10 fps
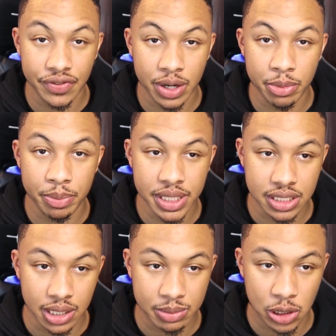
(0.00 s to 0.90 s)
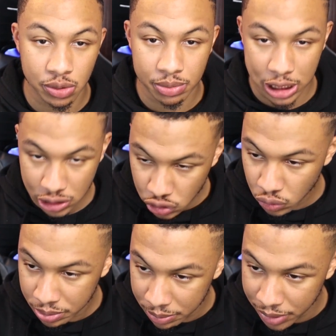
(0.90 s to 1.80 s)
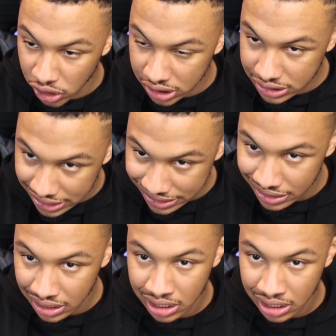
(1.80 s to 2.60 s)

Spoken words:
I'm going to mess it up. So I'm going to be like, stupid American ting.